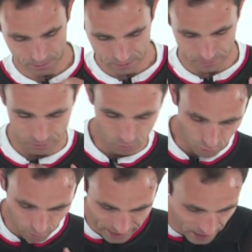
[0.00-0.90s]
zip it all
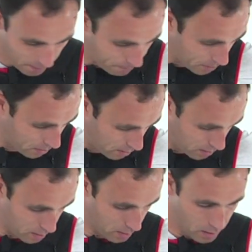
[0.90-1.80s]
the way up,
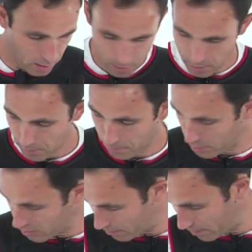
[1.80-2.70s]

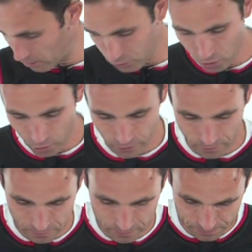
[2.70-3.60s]
put your belt on,
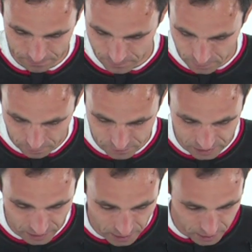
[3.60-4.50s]

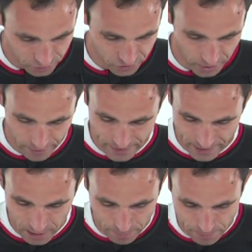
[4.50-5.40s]
obviously tighten
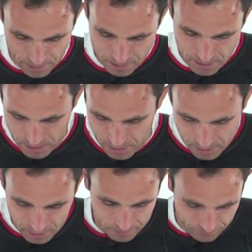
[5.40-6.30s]
that up.
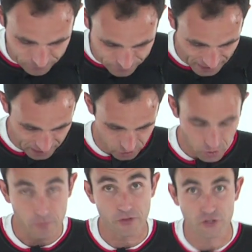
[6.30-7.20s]
That
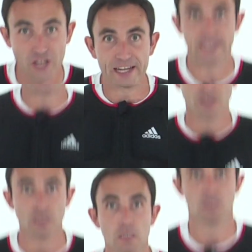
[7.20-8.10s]
stops the jacket
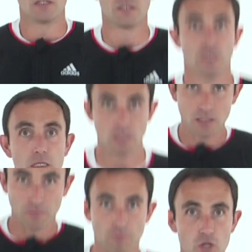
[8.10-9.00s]

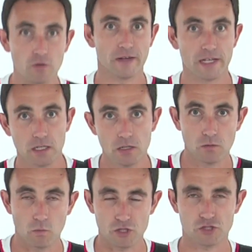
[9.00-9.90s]
moving
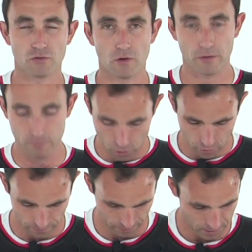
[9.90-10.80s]
whilst you're on the
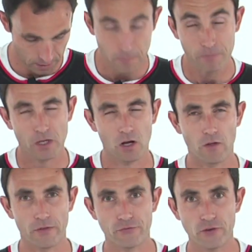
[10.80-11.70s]
move.
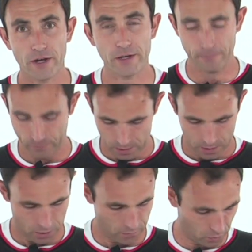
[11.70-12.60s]
On the front,
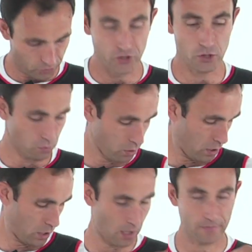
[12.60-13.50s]
you've got two
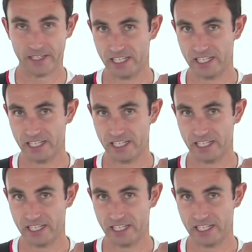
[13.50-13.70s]
1/2